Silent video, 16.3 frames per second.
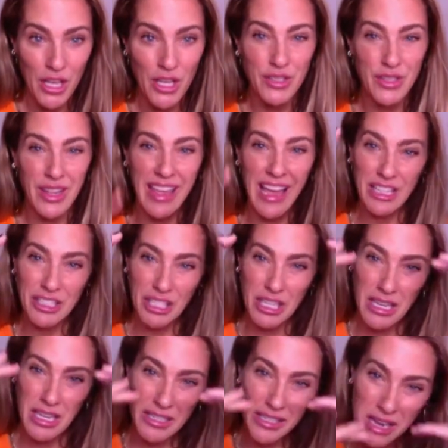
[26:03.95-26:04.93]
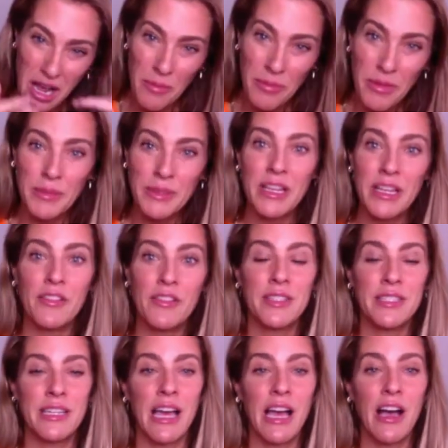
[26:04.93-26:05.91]
So they actually dumb themselves
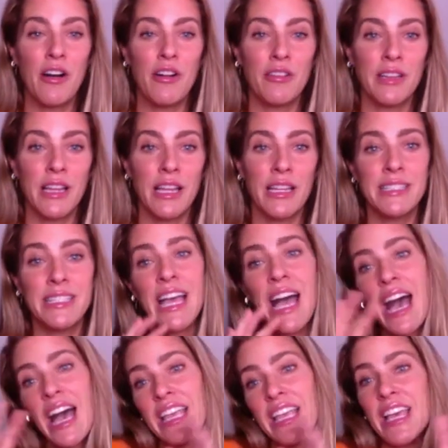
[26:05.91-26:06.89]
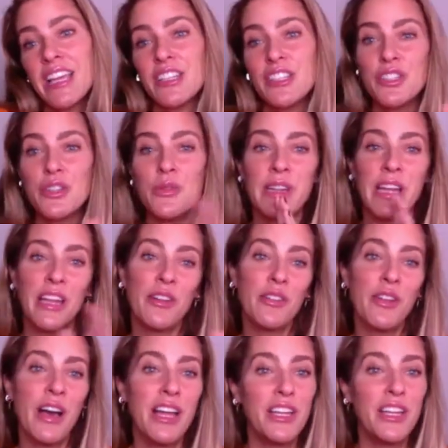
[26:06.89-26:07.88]
down and say, I can't do it. I don't
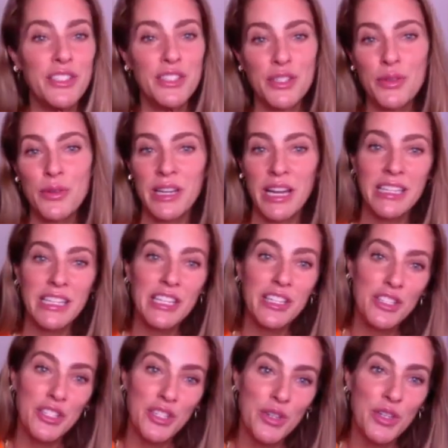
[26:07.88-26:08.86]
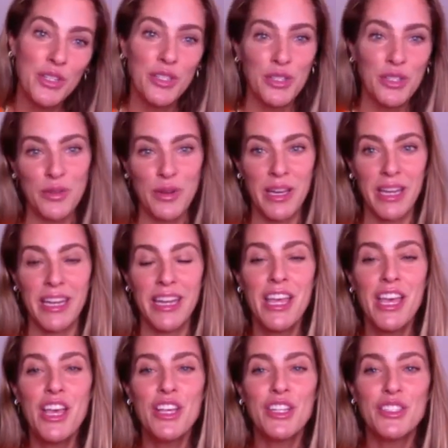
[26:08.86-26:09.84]
know how to do it. I need you to do it,
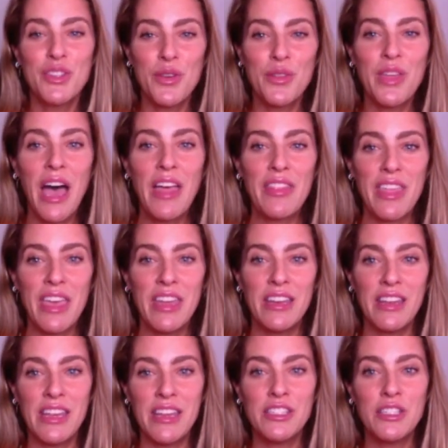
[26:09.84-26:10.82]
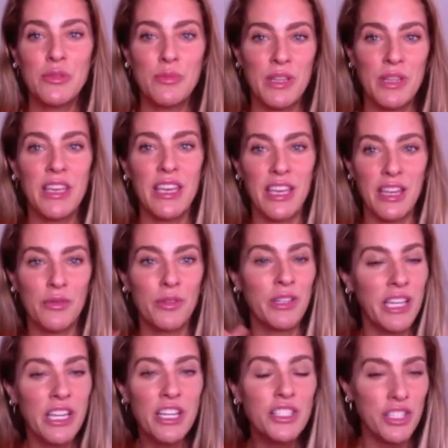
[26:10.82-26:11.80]
so that they need to be in
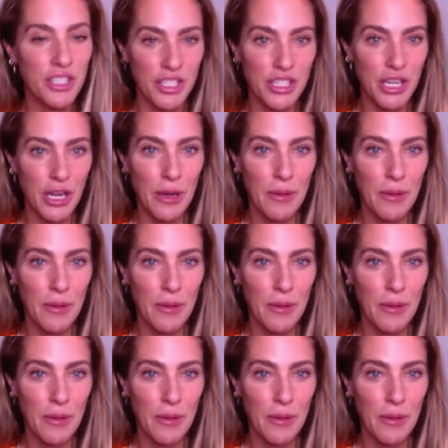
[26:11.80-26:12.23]
relationship.